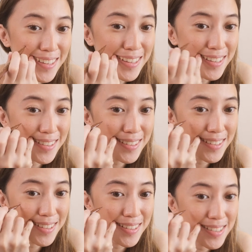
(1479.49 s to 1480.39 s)
and
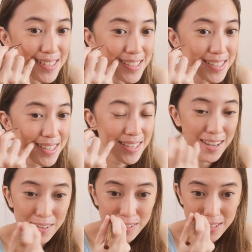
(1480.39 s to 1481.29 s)
see
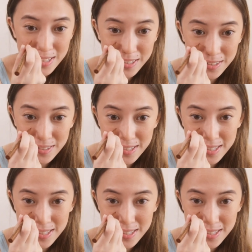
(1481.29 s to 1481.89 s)
how this goes.